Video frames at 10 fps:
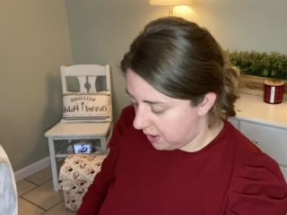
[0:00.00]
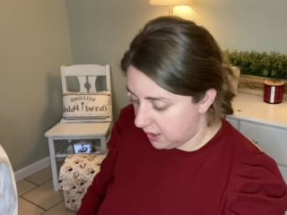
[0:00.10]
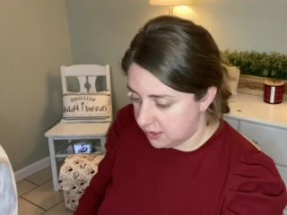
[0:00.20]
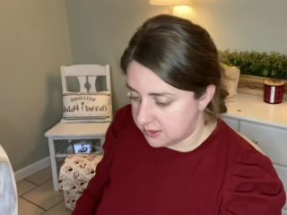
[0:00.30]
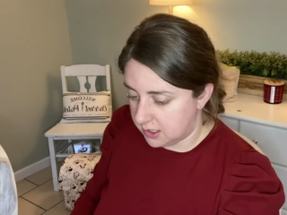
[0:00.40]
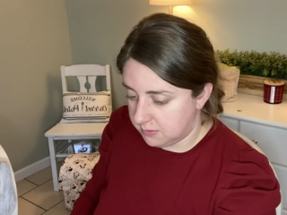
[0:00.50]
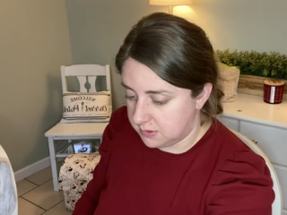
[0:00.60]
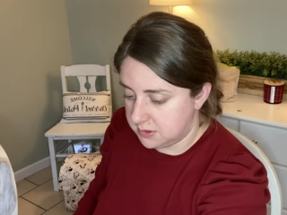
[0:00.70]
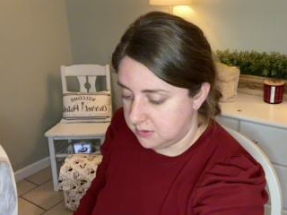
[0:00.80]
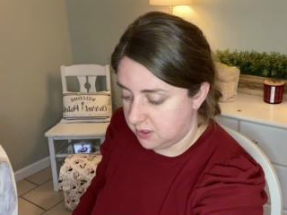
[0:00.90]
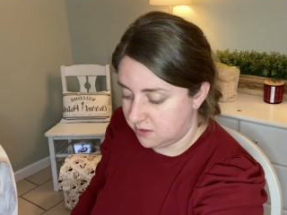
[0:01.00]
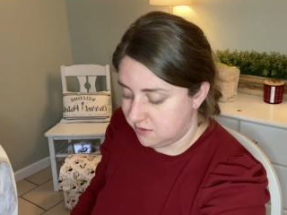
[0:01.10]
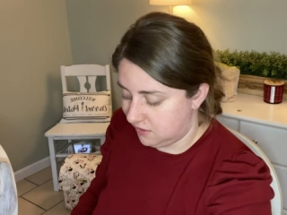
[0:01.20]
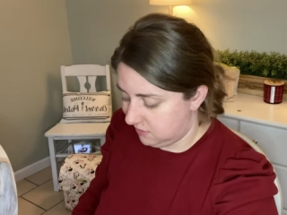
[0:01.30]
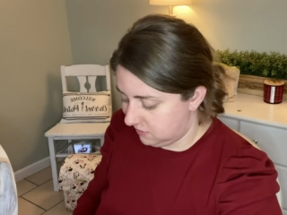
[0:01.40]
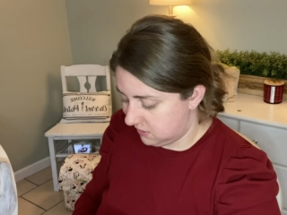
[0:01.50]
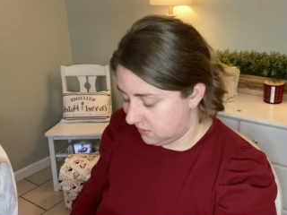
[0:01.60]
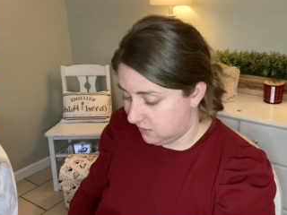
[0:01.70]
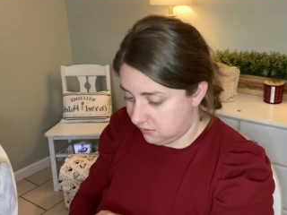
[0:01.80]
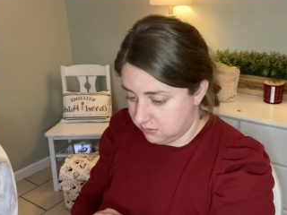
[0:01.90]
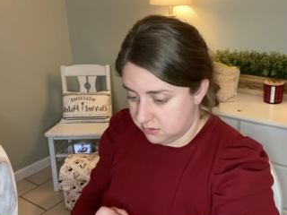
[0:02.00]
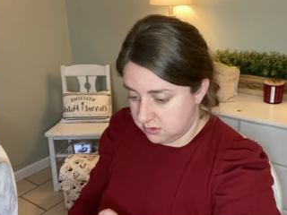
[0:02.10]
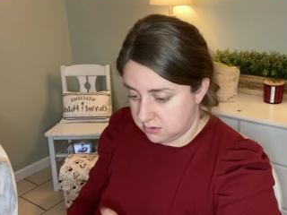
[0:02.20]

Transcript: pockets, I will do like Tylenol.